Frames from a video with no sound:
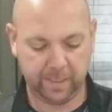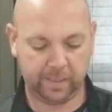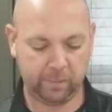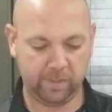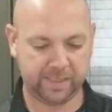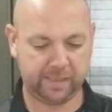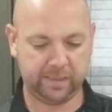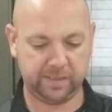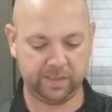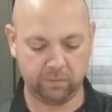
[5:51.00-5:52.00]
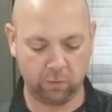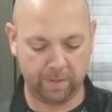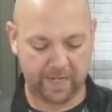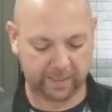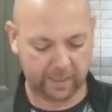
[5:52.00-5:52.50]
And then we set the 0
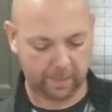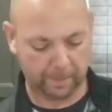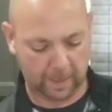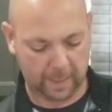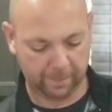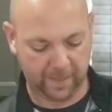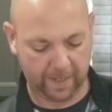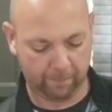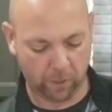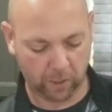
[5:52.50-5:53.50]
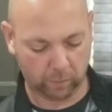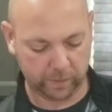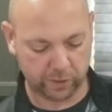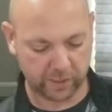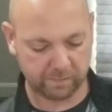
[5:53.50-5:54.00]
back up on that mark
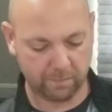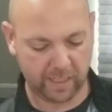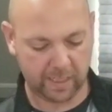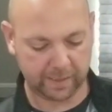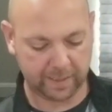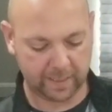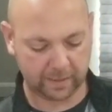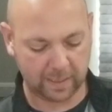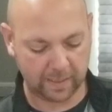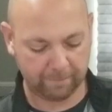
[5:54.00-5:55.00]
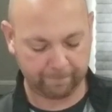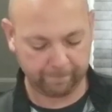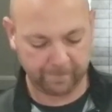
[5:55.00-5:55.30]
we just made on that line.